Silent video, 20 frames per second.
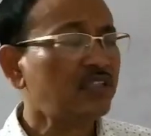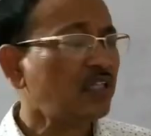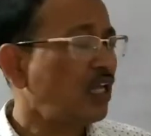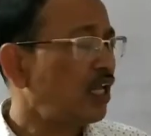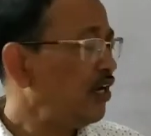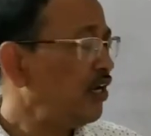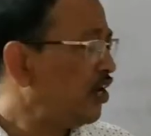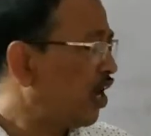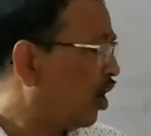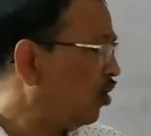
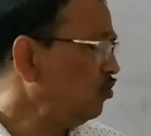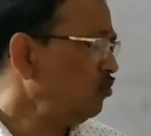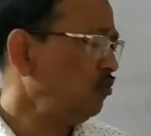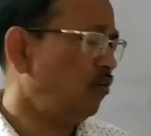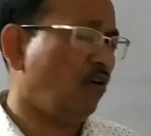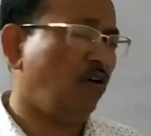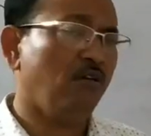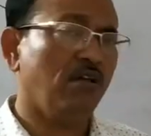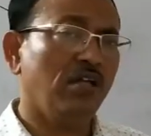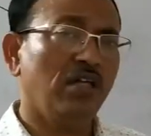Now,
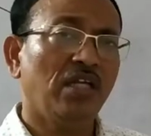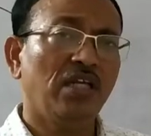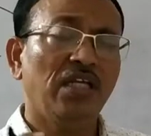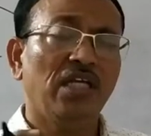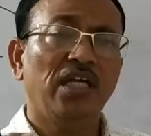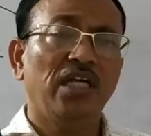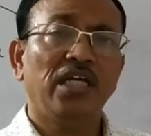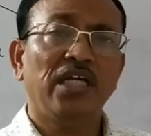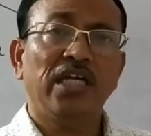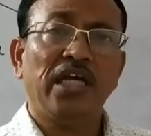
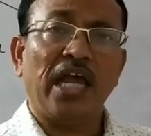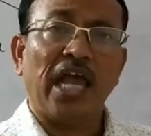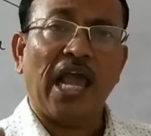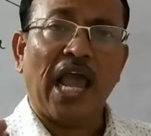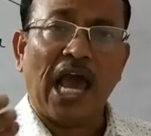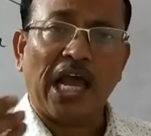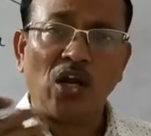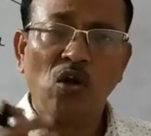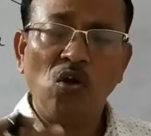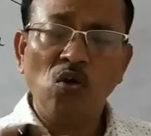
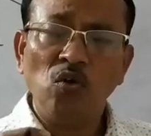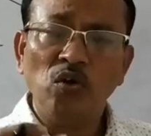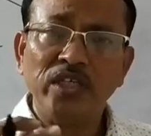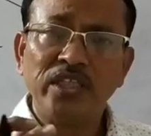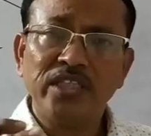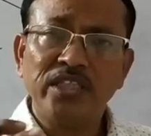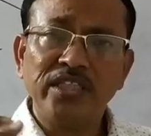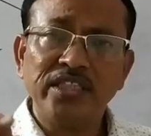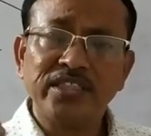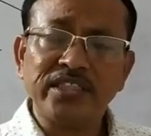along
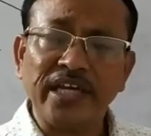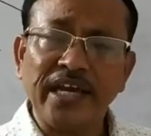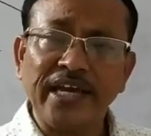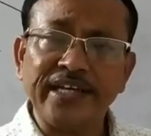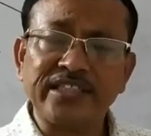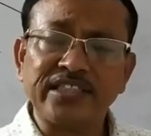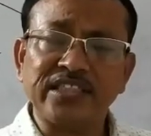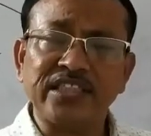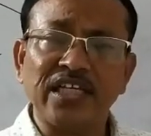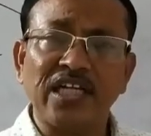with this
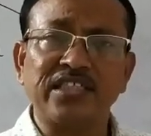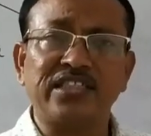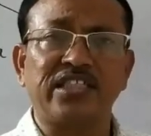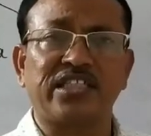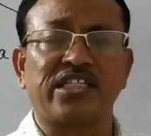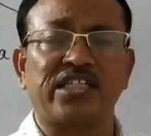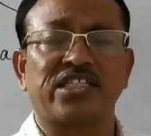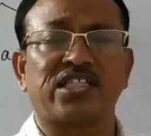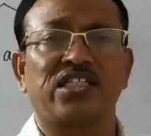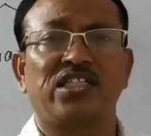HCl
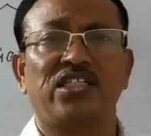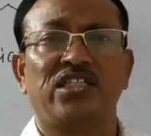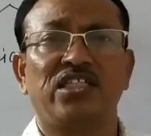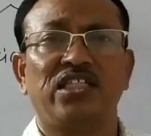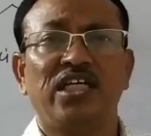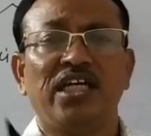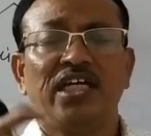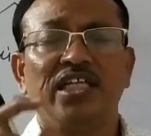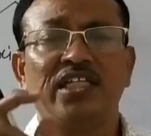secretion,